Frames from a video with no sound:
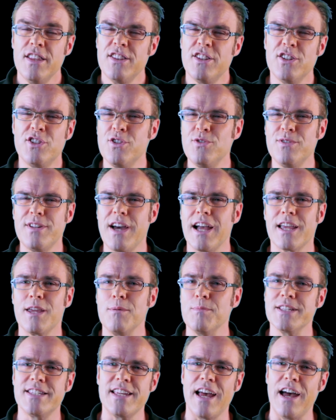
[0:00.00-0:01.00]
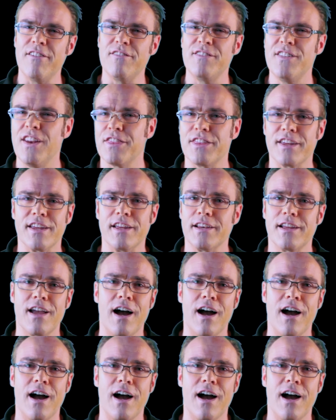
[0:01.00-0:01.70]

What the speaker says: The 2 documents have nothing in